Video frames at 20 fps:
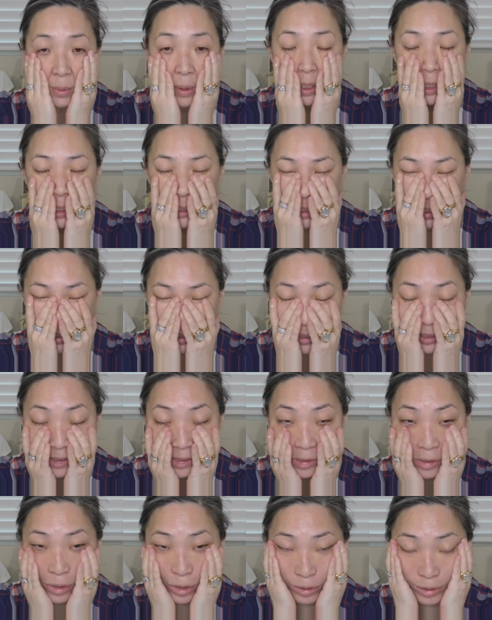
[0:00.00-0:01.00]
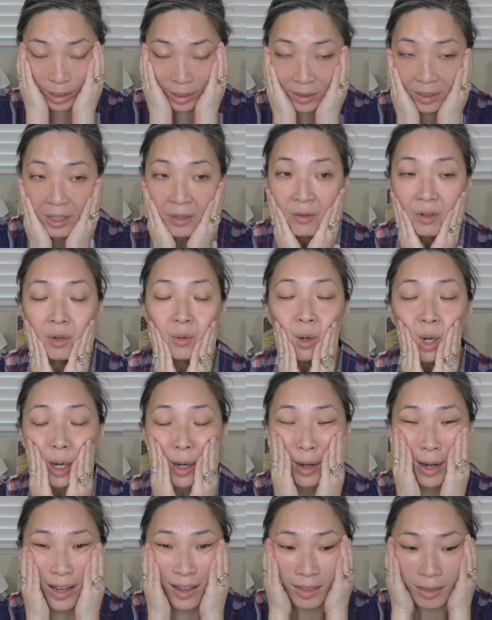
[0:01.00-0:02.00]
one, because I think it's sold out
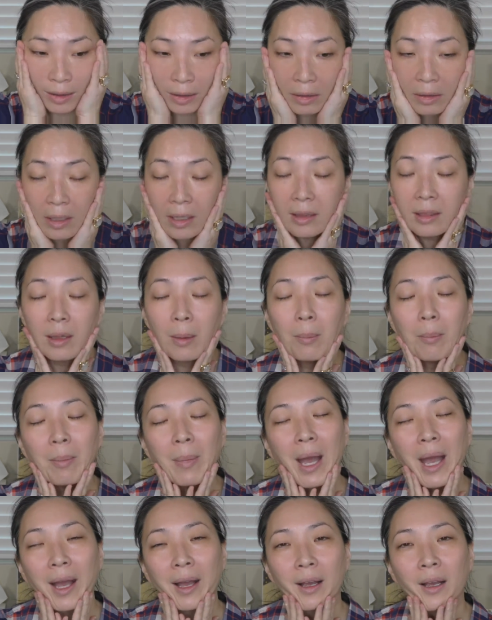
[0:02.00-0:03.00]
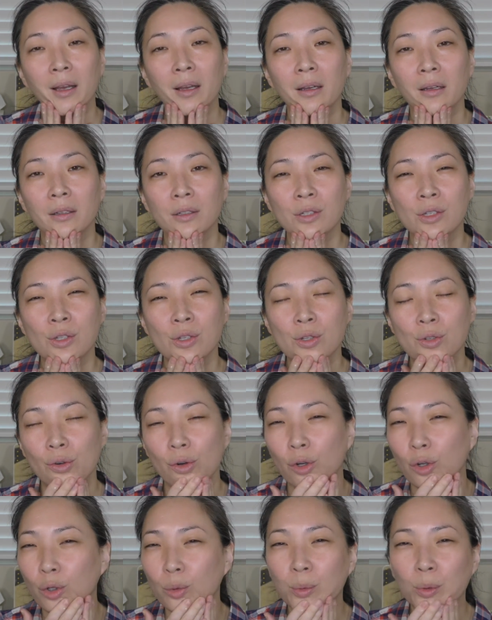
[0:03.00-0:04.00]
everywhere, I think like the MAC
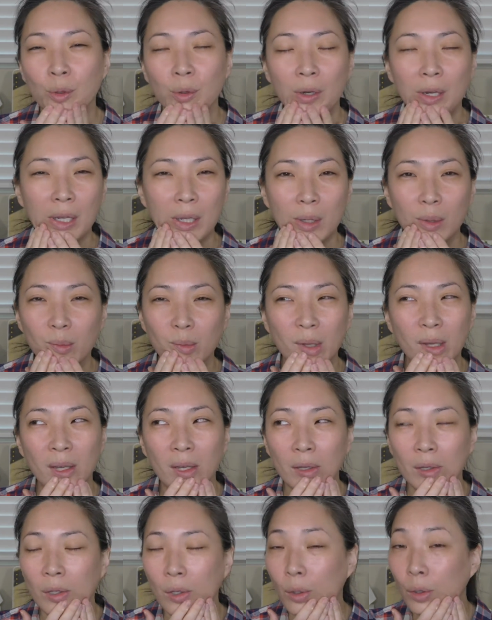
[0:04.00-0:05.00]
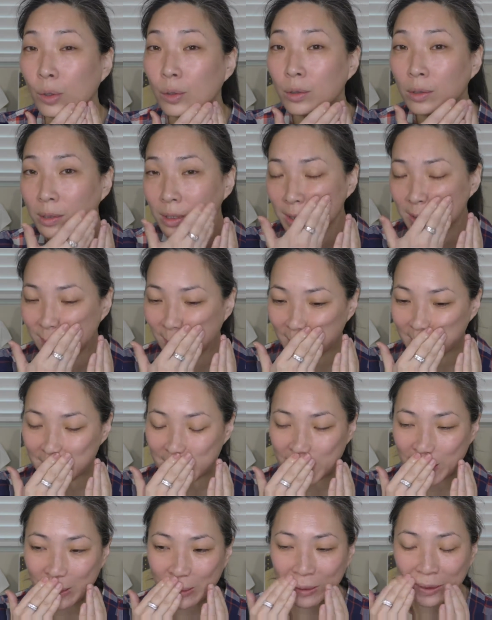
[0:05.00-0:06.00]
Strobe Cream in gold is very
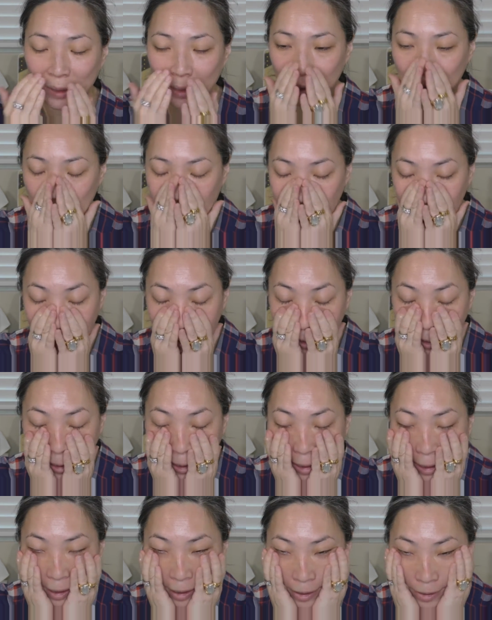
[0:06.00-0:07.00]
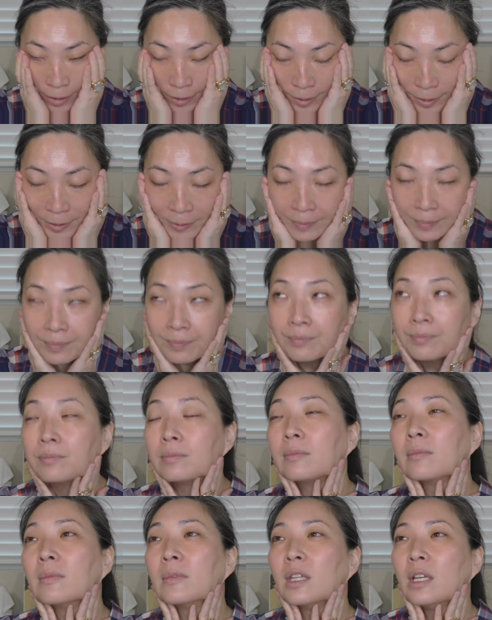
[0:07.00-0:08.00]
similar. What
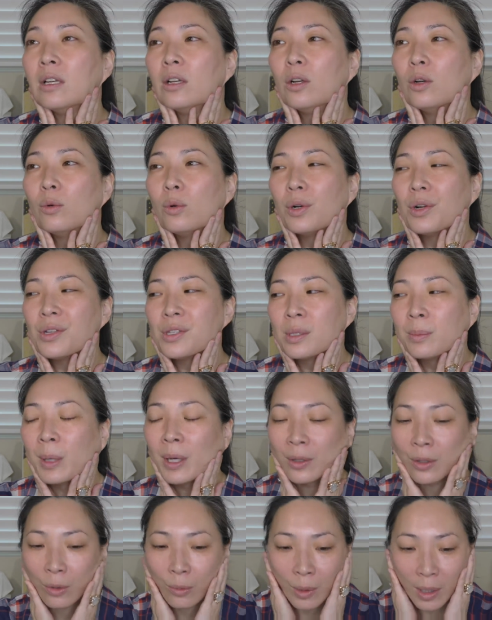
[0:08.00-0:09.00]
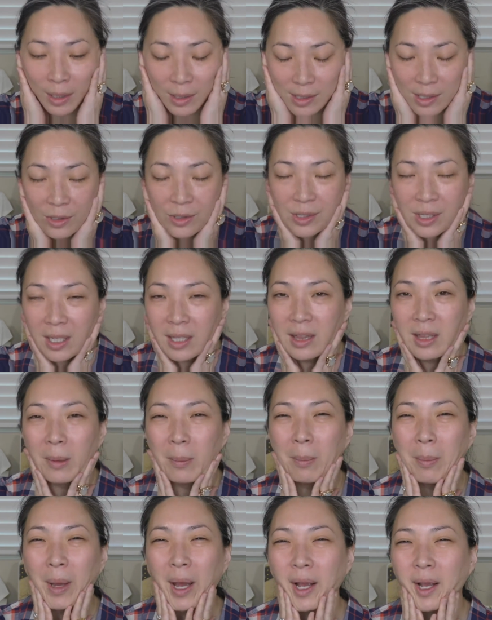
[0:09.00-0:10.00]
are some other ones? There's like the
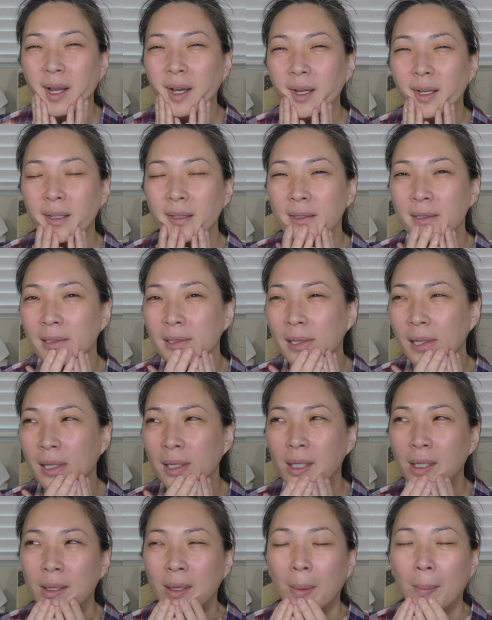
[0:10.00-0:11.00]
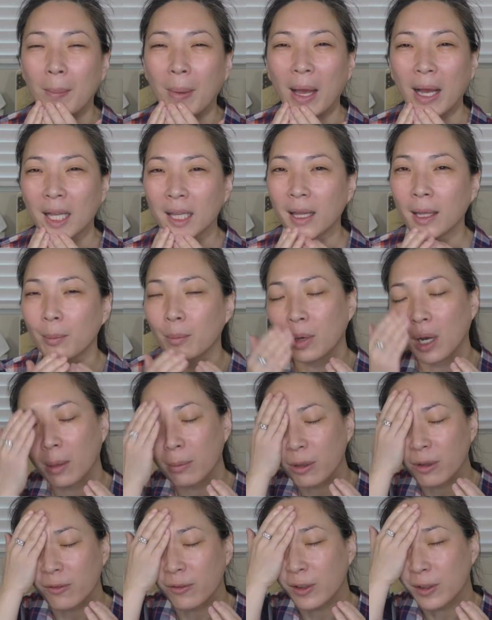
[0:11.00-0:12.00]
Becca Backlight
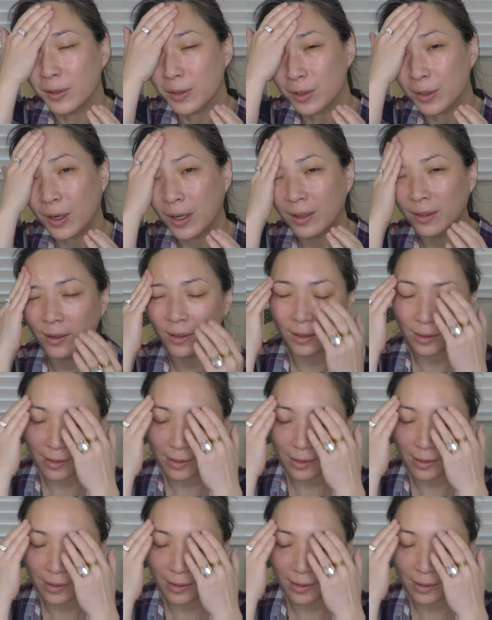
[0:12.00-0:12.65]
Priming Filter, I think